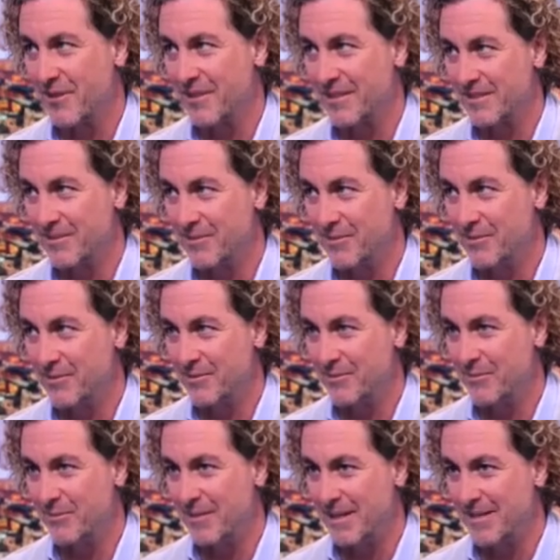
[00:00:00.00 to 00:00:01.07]
gone into
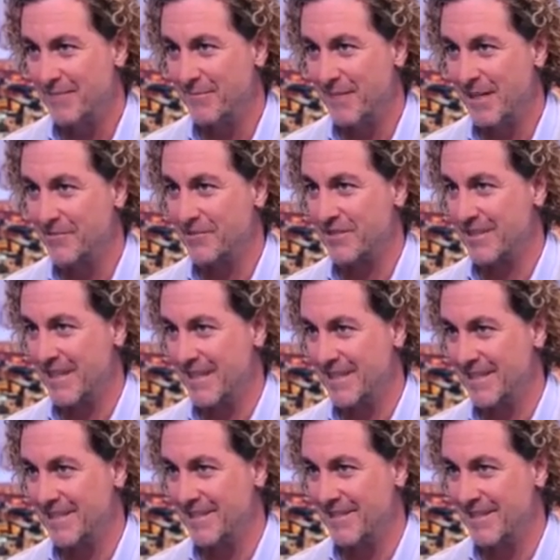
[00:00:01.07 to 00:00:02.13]

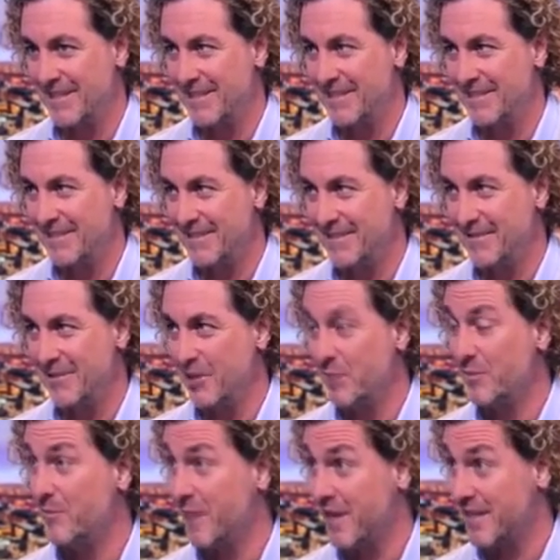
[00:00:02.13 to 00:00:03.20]
understanding the
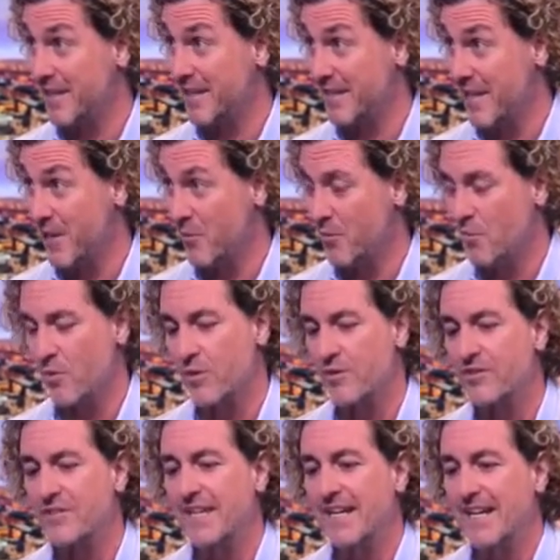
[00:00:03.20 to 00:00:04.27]
human body and how it
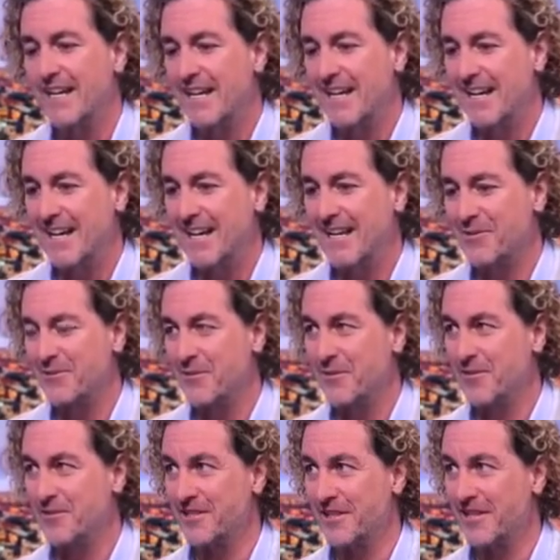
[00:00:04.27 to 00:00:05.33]
works.
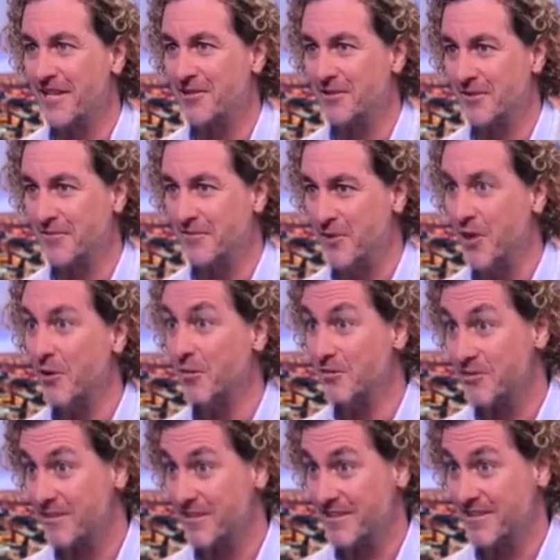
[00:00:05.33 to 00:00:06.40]
So there's lots of
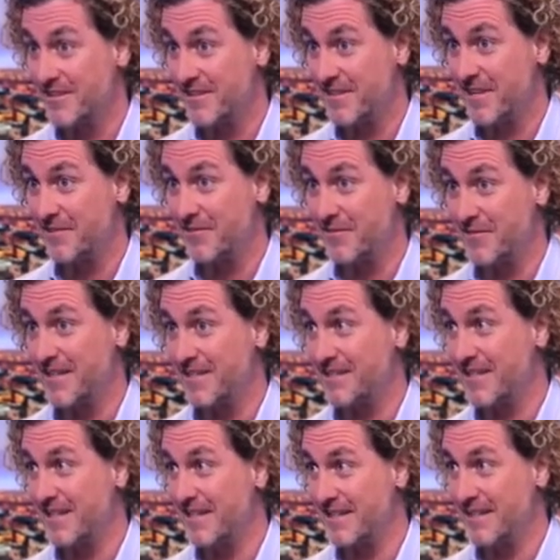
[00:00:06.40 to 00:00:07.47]
knowns. There's lots of
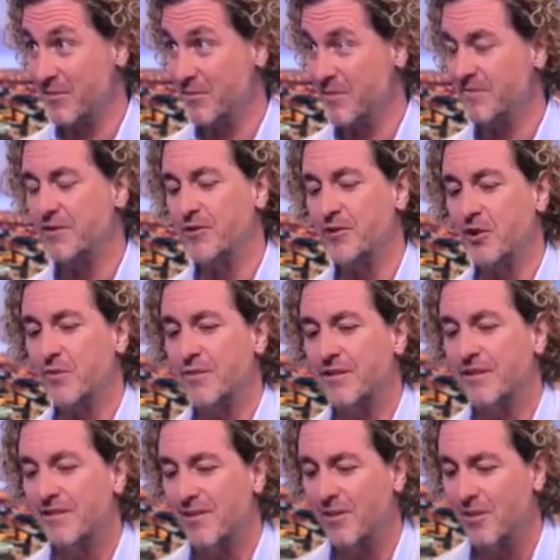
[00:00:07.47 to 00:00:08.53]
things that we've
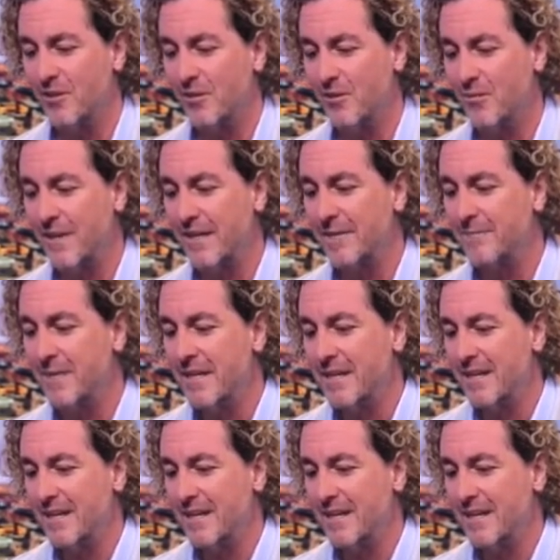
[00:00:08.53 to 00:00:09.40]
determined along the way.